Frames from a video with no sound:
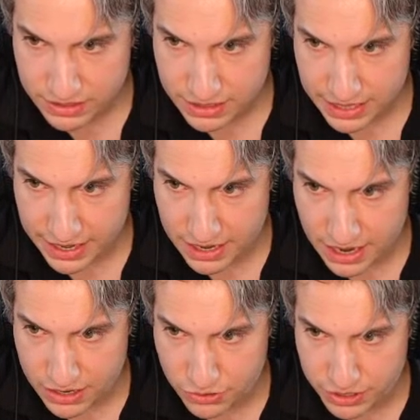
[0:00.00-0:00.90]
And again,
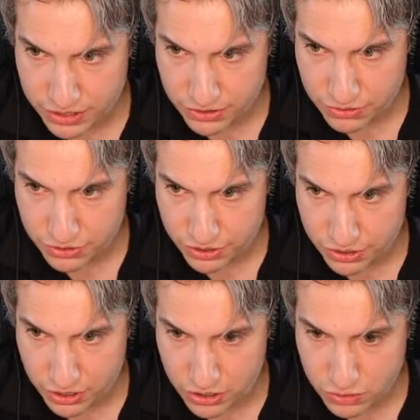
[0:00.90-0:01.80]
I need to use
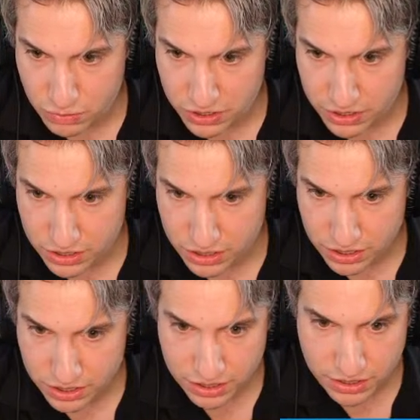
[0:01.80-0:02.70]
the good one.
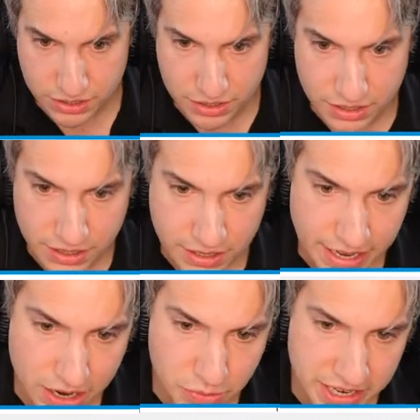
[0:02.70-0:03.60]

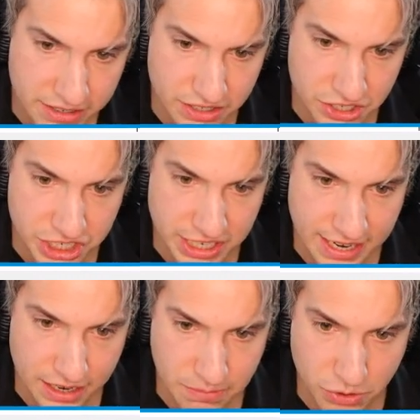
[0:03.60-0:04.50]
Areas
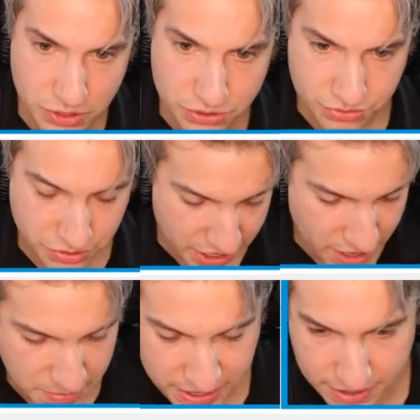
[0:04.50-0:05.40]
uncheck. I'm going to
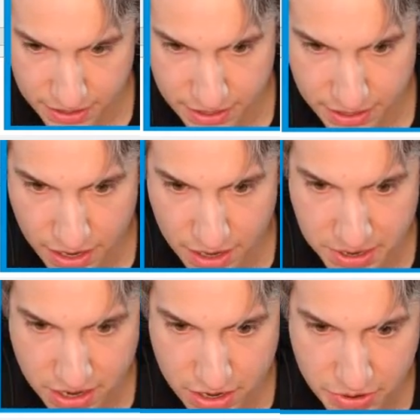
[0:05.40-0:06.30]
rename it name
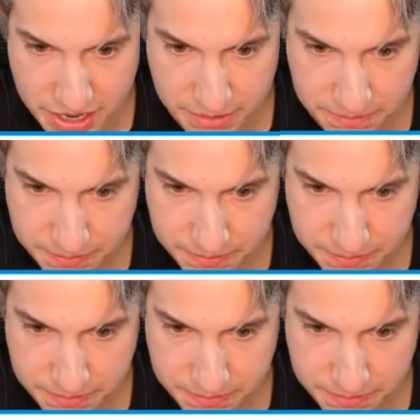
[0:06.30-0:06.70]
and area.